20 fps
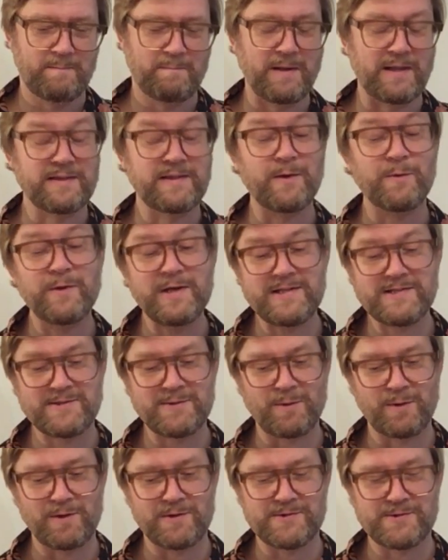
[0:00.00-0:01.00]
But there is
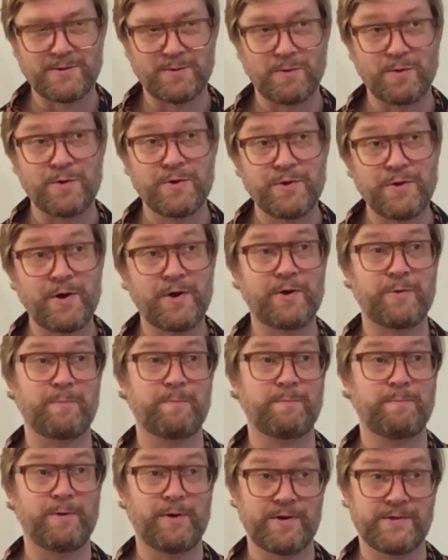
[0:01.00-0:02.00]
also a
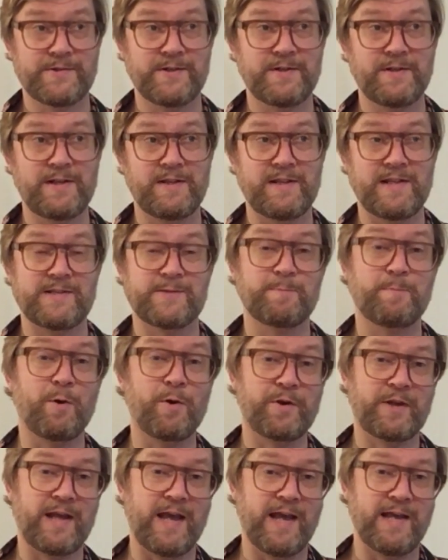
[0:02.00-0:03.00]
third person in this
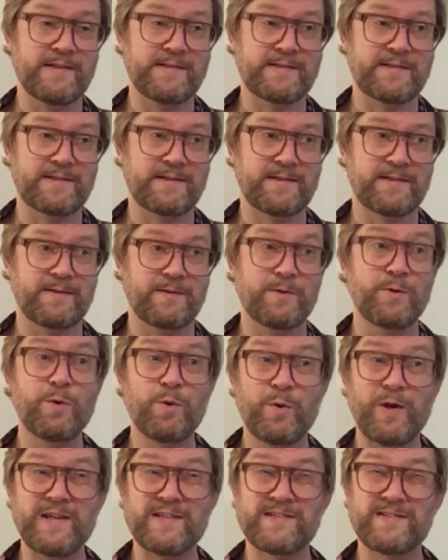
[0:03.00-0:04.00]
podcast
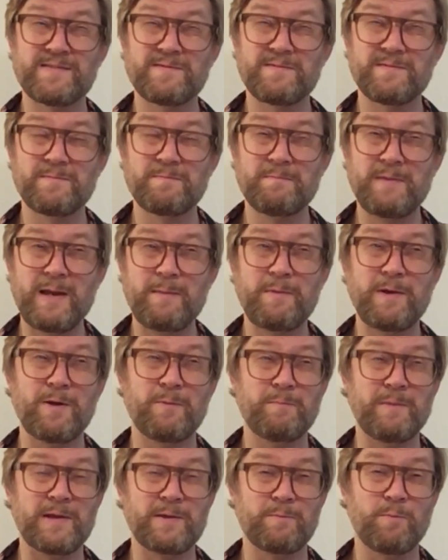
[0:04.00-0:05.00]
who is maybe a
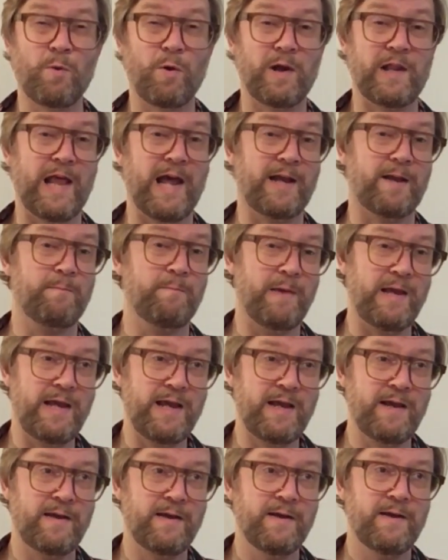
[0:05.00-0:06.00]
bit more like
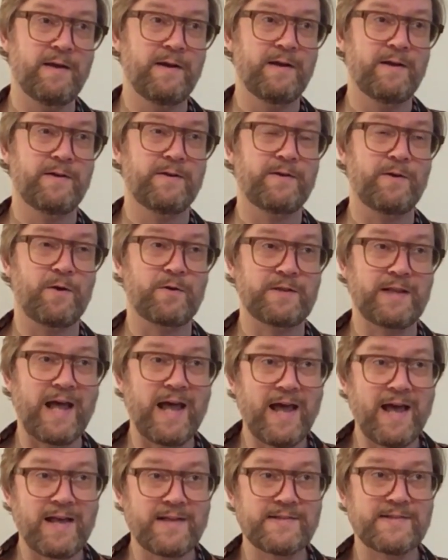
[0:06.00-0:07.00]
me, not
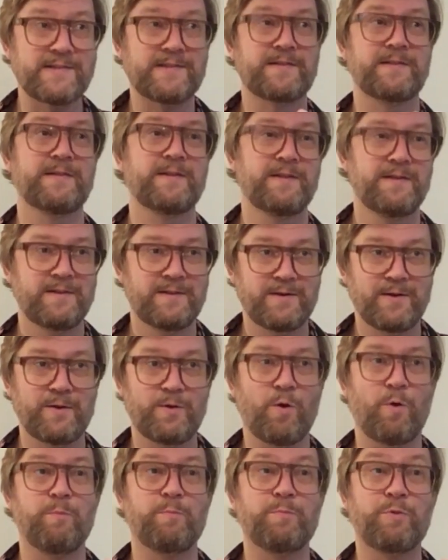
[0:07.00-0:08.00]
as, you
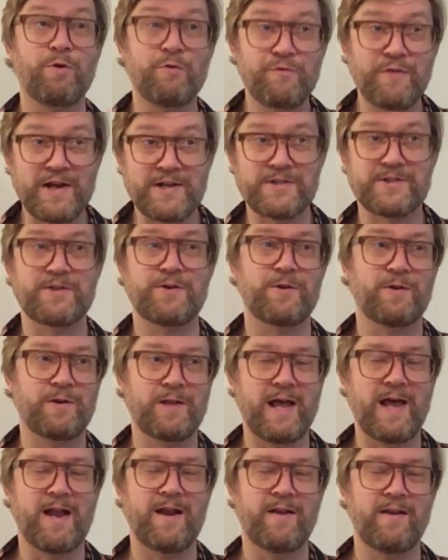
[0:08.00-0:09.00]
know, professional
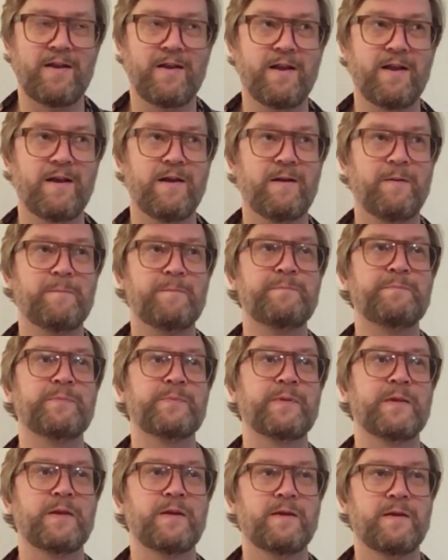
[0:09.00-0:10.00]
and
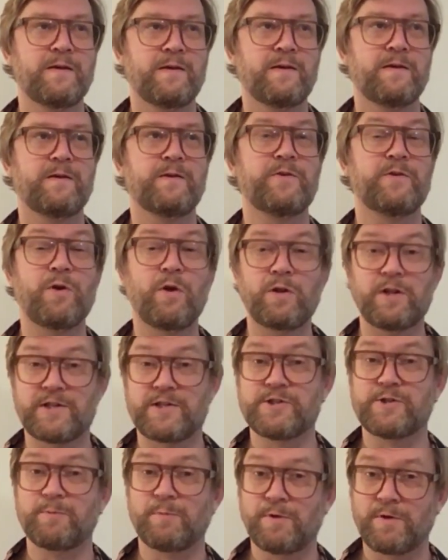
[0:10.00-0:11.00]

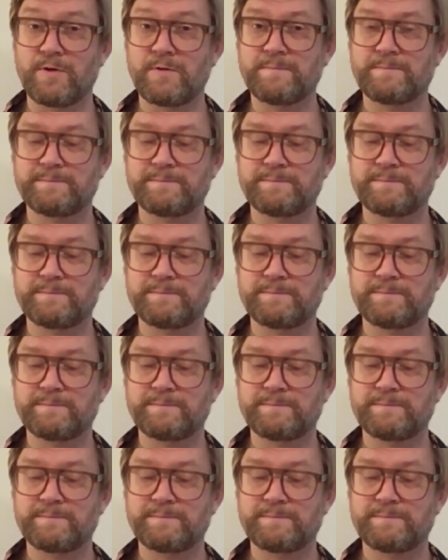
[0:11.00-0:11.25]
knowledgeable,